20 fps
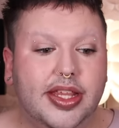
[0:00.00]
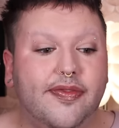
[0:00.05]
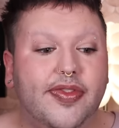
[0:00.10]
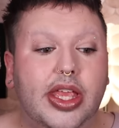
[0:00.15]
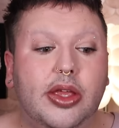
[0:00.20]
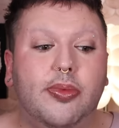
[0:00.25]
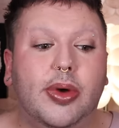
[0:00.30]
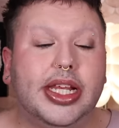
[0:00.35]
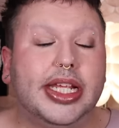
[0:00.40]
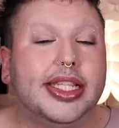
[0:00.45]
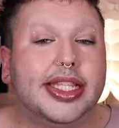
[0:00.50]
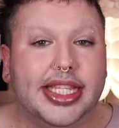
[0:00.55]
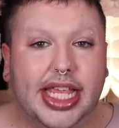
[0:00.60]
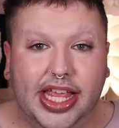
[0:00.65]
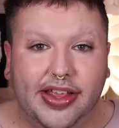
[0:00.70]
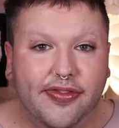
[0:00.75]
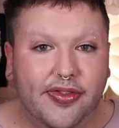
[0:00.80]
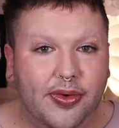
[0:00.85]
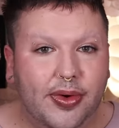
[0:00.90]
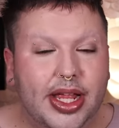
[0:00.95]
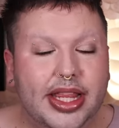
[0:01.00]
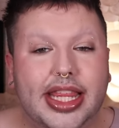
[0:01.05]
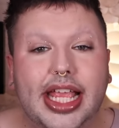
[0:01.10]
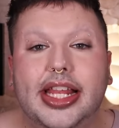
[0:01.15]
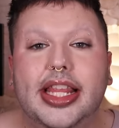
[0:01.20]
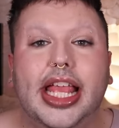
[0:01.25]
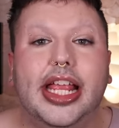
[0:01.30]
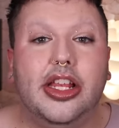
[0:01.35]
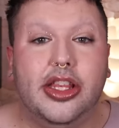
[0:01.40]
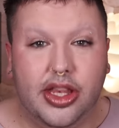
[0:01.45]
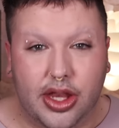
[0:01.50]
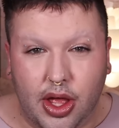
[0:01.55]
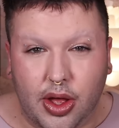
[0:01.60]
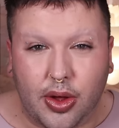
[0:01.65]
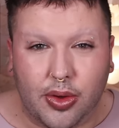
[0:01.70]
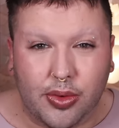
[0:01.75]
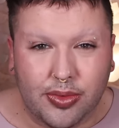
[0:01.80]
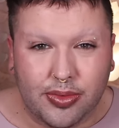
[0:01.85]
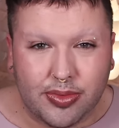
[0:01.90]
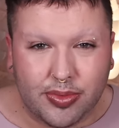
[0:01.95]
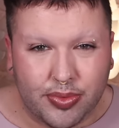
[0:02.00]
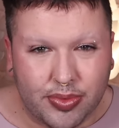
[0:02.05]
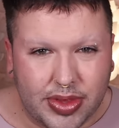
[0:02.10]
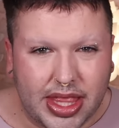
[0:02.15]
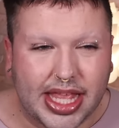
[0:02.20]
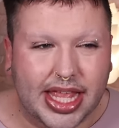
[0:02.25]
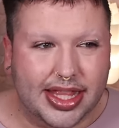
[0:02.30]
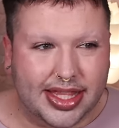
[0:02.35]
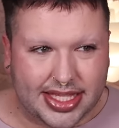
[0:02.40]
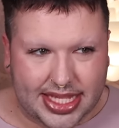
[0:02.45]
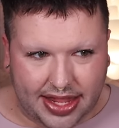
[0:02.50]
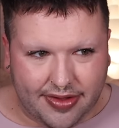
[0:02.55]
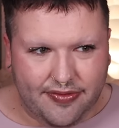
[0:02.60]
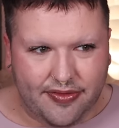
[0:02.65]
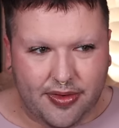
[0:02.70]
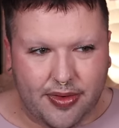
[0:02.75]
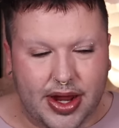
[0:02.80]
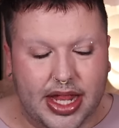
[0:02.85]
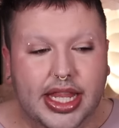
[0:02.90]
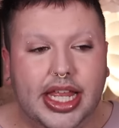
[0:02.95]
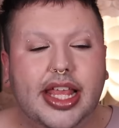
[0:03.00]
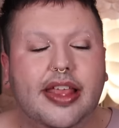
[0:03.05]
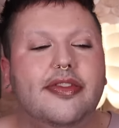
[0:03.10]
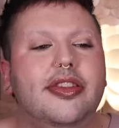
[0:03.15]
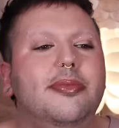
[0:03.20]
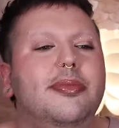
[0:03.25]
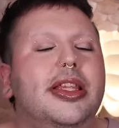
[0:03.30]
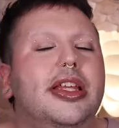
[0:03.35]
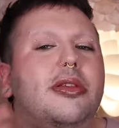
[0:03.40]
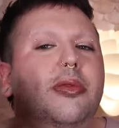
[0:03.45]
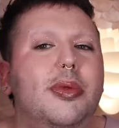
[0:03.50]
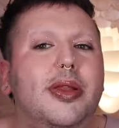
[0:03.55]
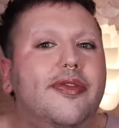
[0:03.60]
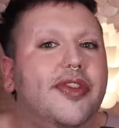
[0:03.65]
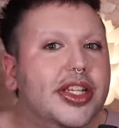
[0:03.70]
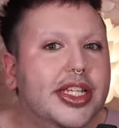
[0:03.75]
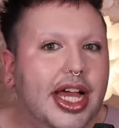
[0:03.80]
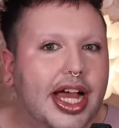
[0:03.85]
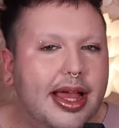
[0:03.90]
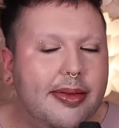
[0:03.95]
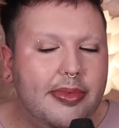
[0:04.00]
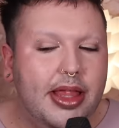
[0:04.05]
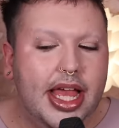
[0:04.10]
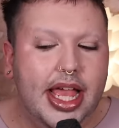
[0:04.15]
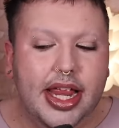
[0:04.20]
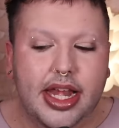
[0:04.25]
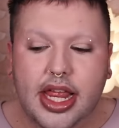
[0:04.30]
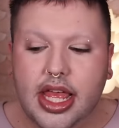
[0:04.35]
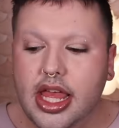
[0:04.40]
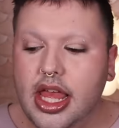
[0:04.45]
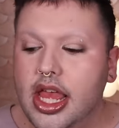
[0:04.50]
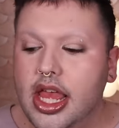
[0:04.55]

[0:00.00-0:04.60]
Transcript: If they want to save for it, they like know they can save for it. Like, gives them a little bit of a timeline.